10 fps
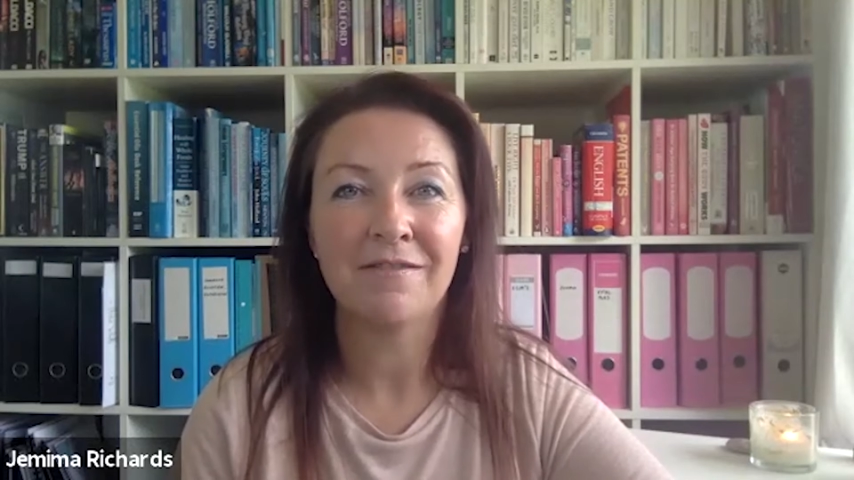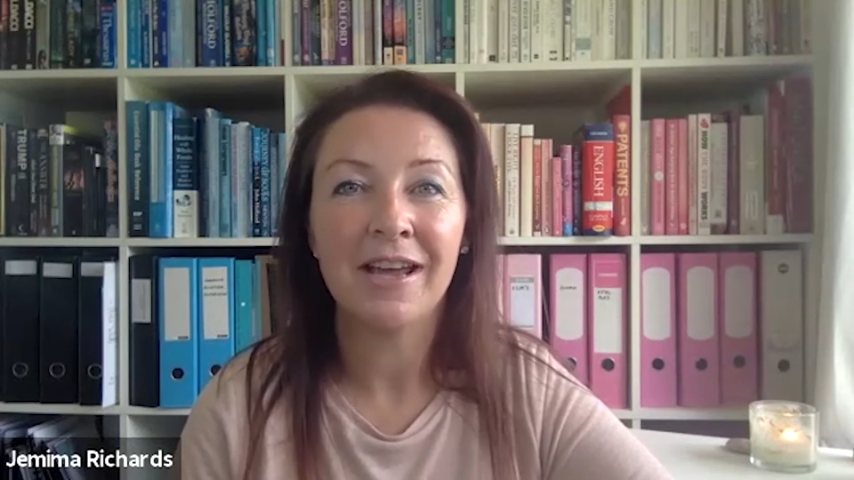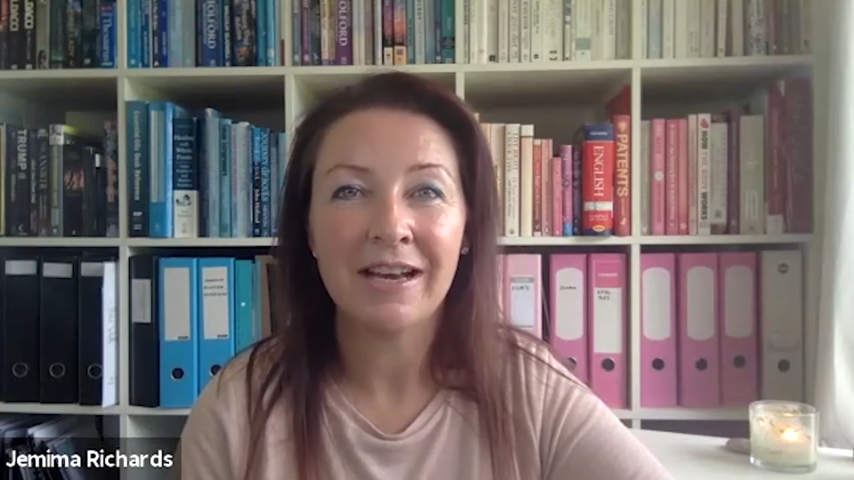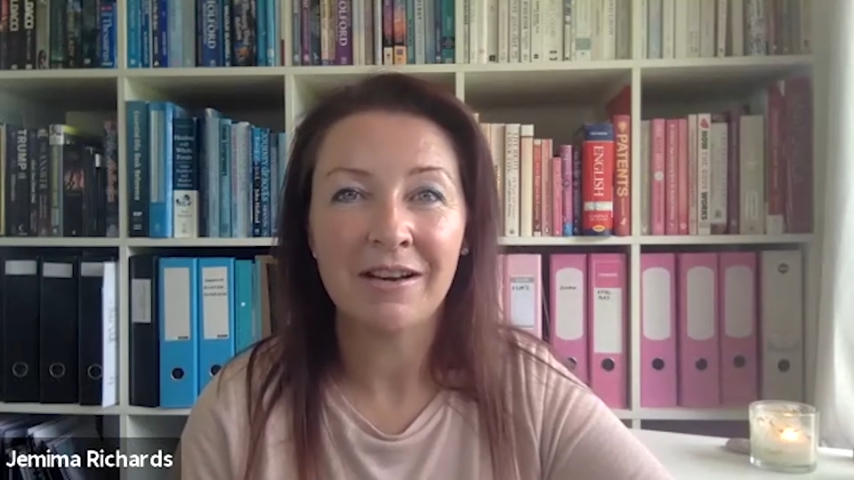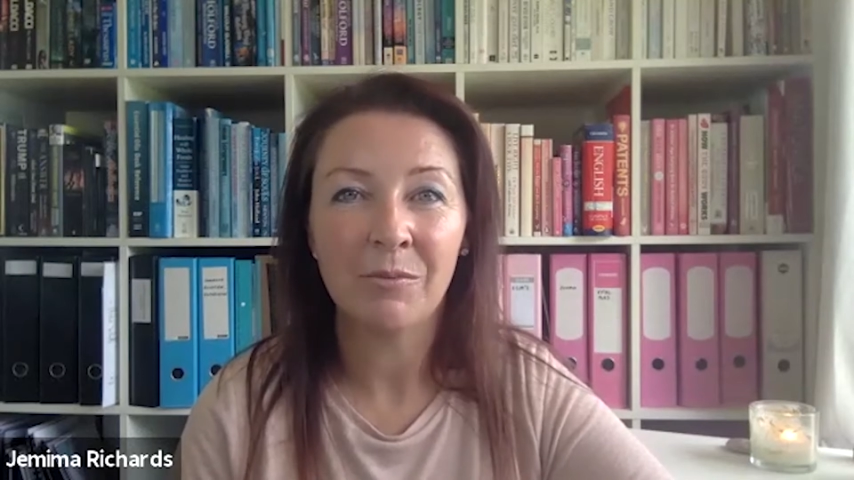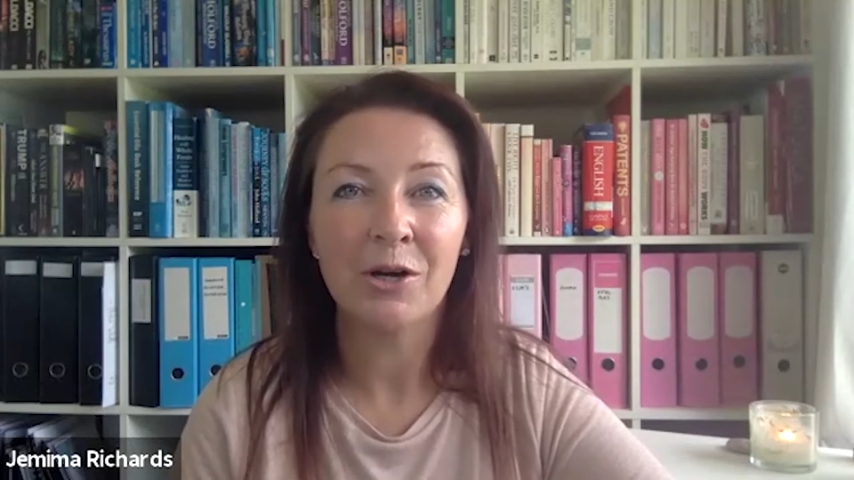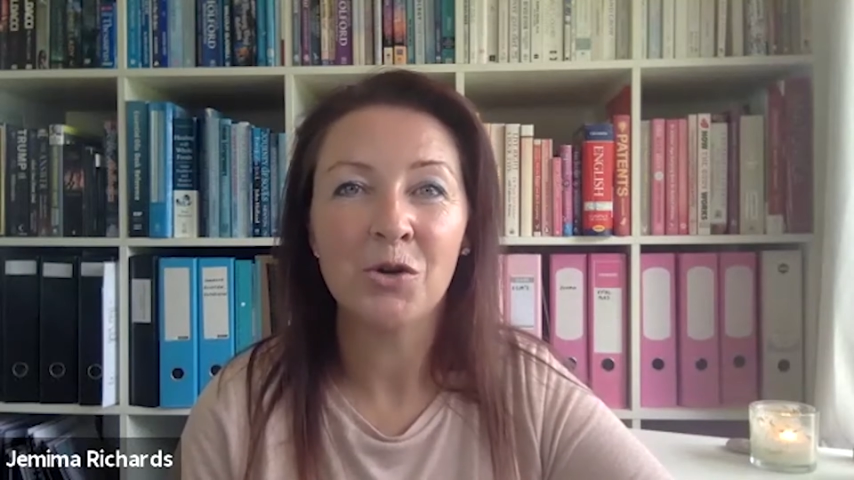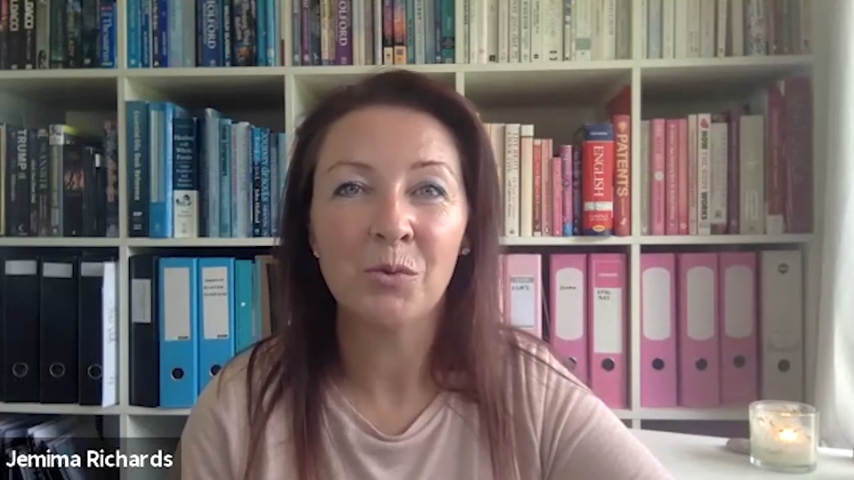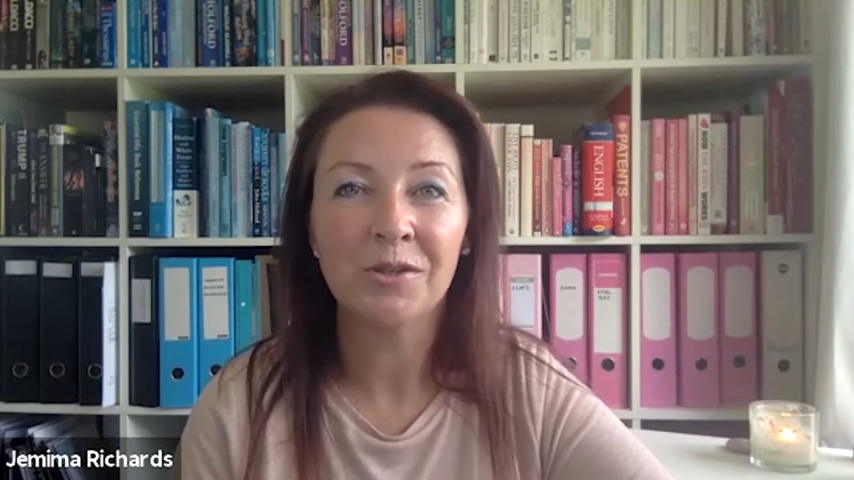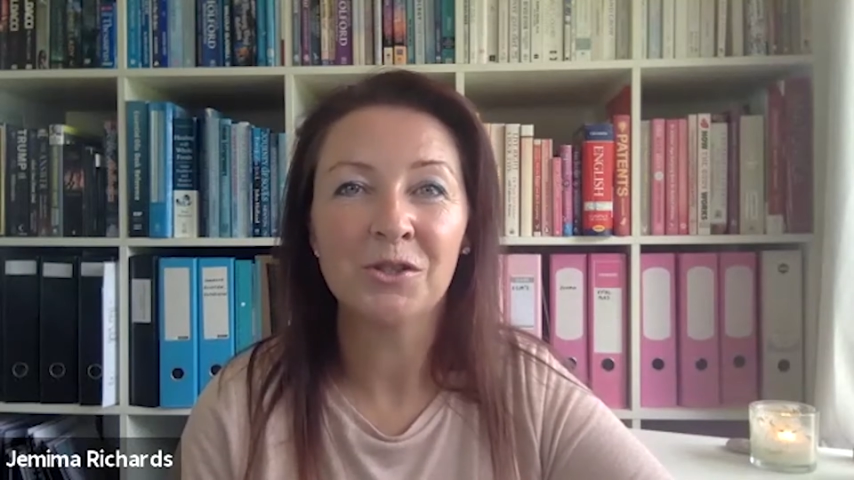for anyone
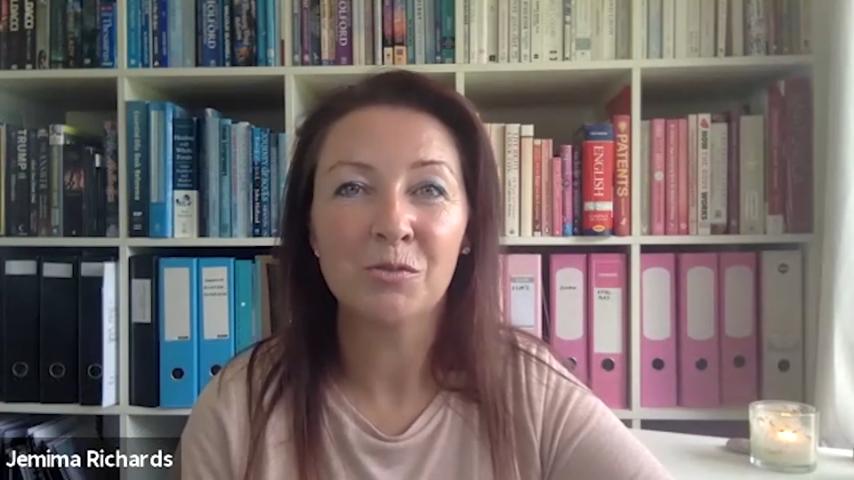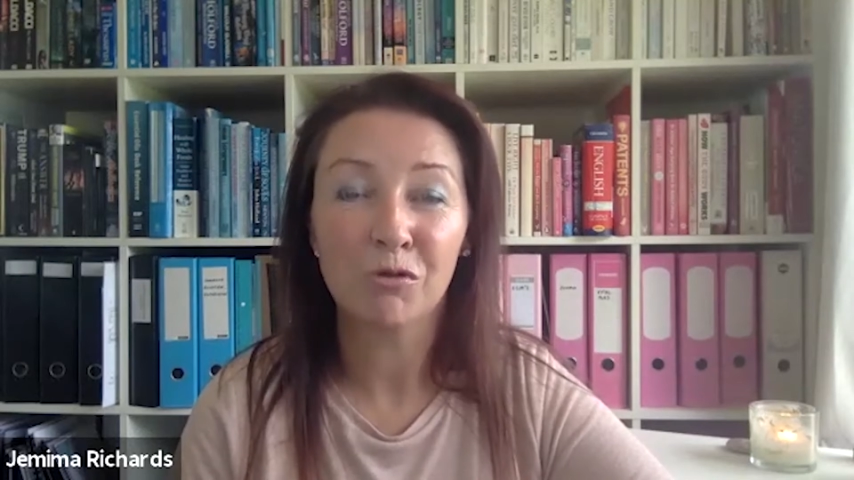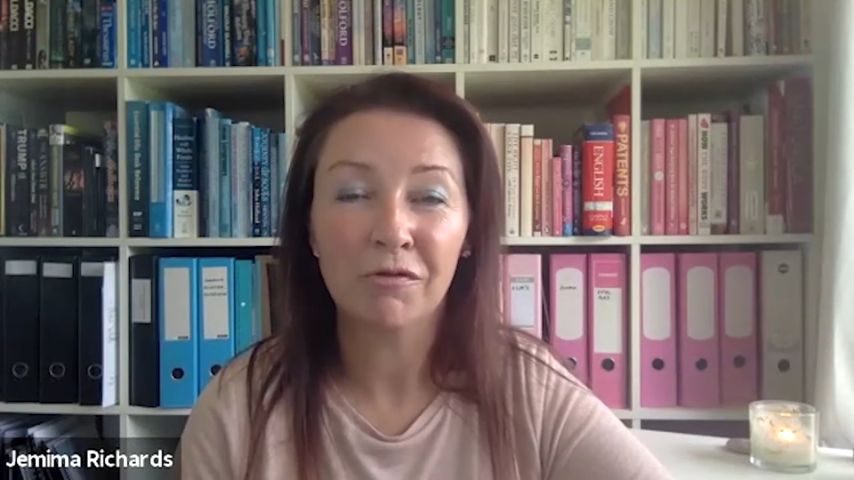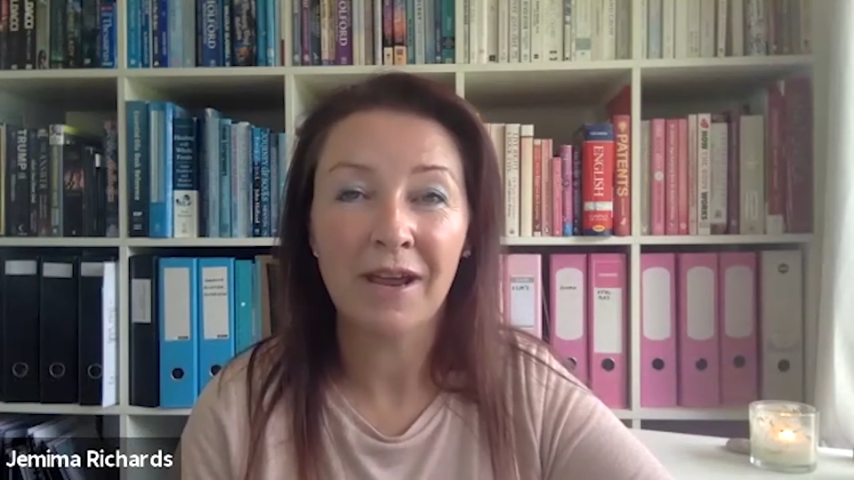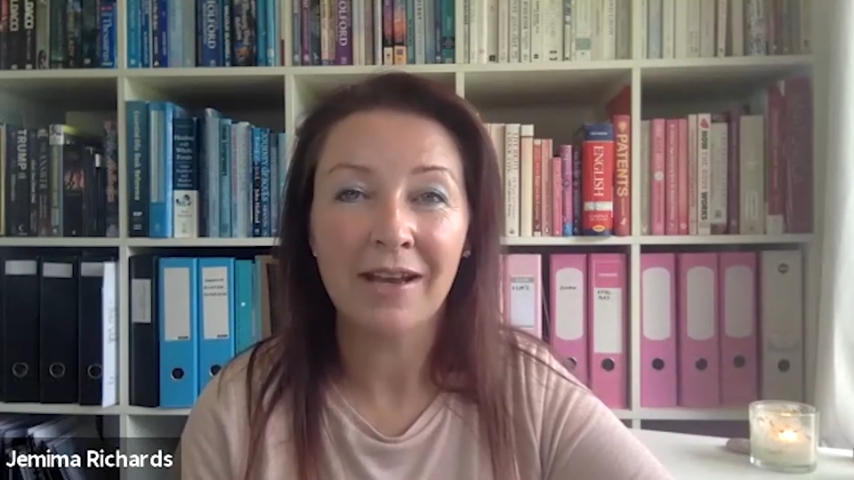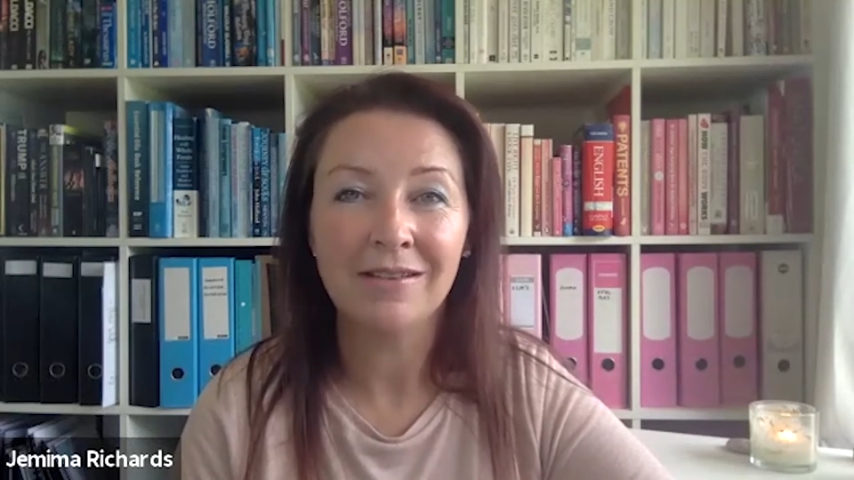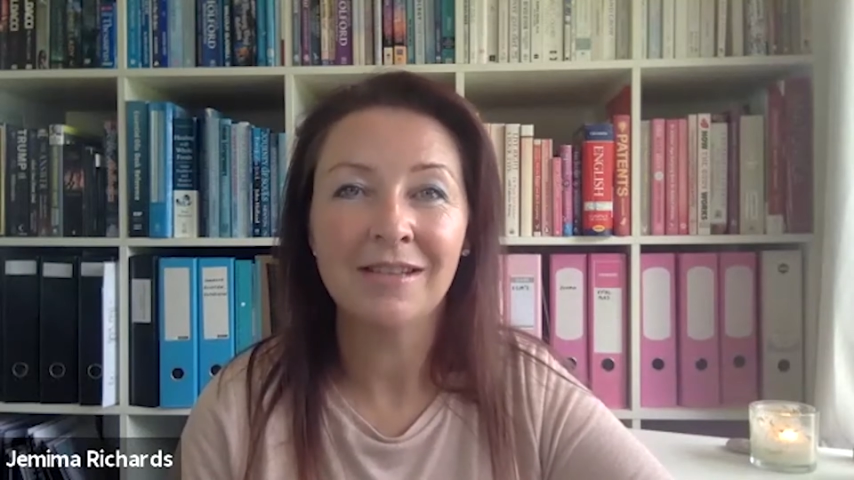who wants to prevent